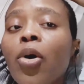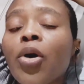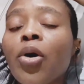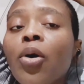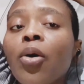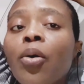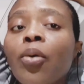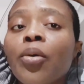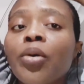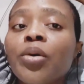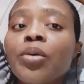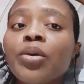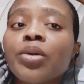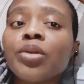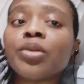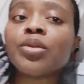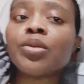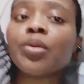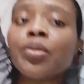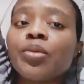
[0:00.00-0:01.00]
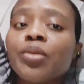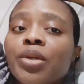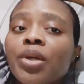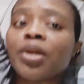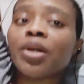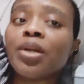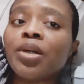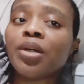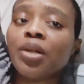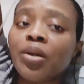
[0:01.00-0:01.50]
Oh, it was so
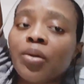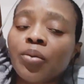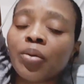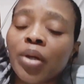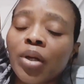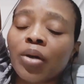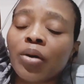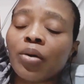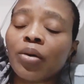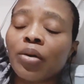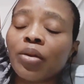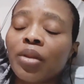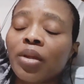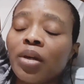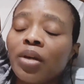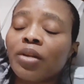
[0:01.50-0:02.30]
scary when I got that